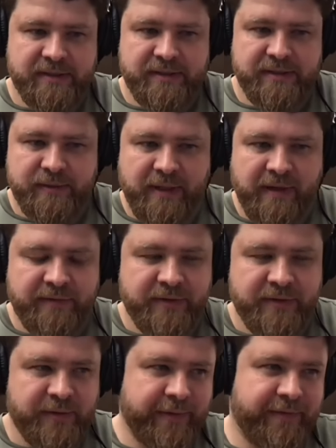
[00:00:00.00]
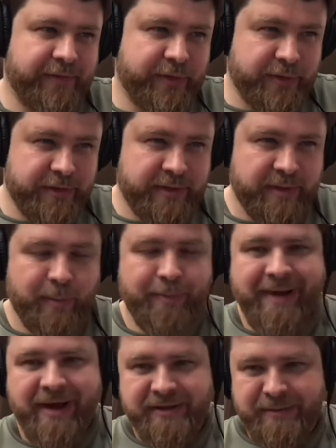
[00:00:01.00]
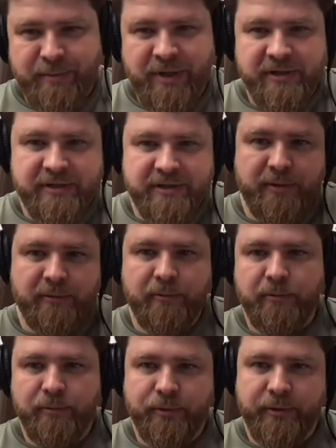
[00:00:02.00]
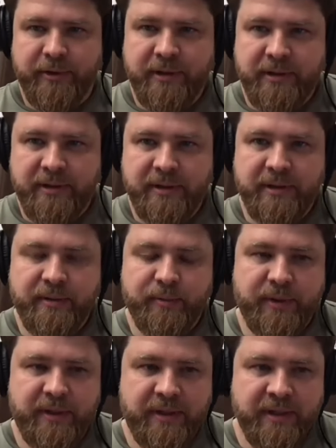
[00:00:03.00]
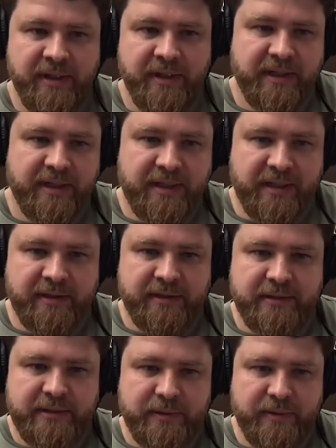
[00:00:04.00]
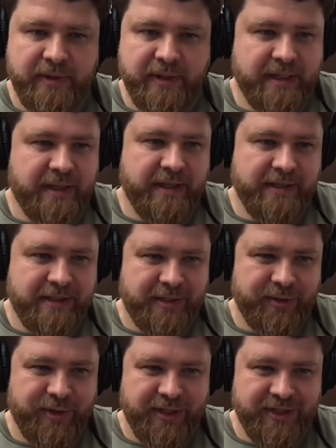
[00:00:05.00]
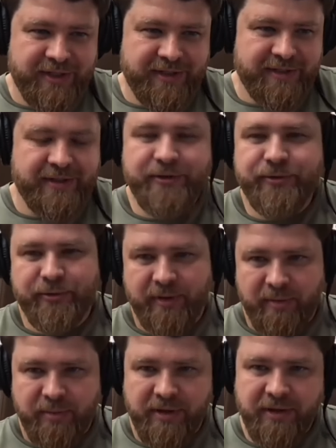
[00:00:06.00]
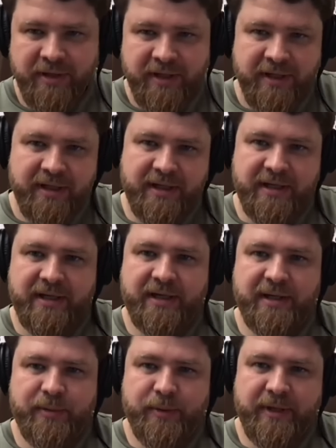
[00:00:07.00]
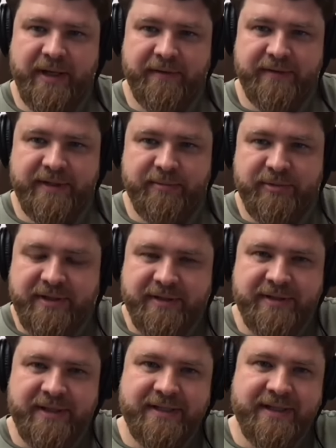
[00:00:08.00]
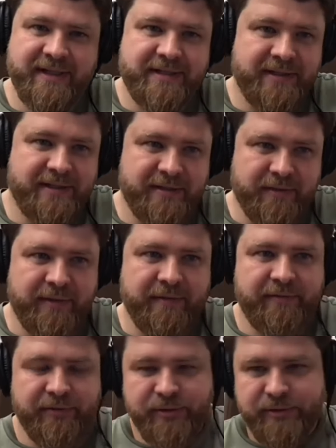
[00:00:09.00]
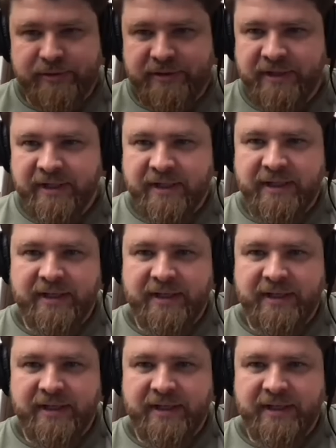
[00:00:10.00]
So after the first month's war, we understood that the situation is controllable. We have some successes on the front.